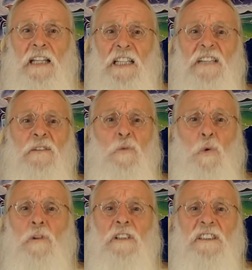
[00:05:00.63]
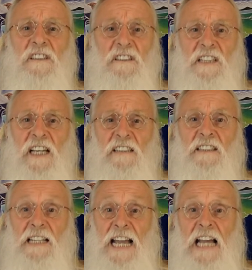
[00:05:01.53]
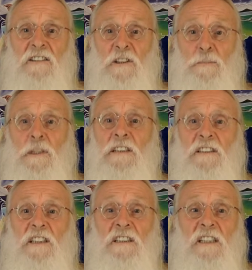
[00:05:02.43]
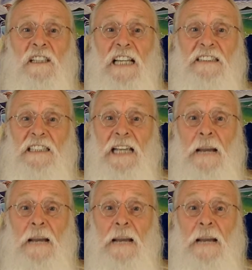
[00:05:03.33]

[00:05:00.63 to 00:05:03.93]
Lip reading: and even worldly success that actually brings us lasting